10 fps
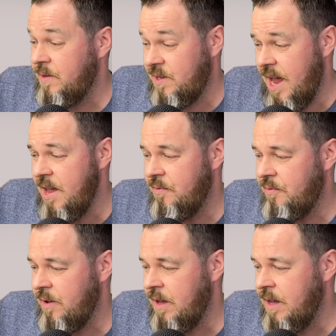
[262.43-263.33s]

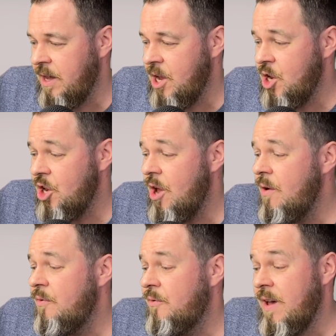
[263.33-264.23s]
Safe.
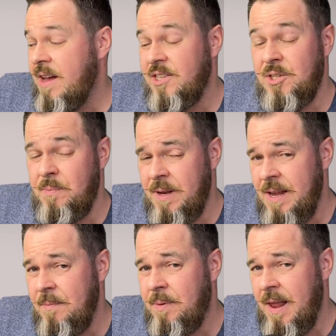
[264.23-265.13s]
No fast
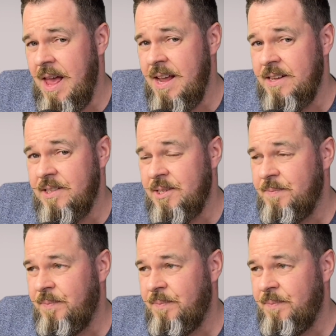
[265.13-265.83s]
spinning blades.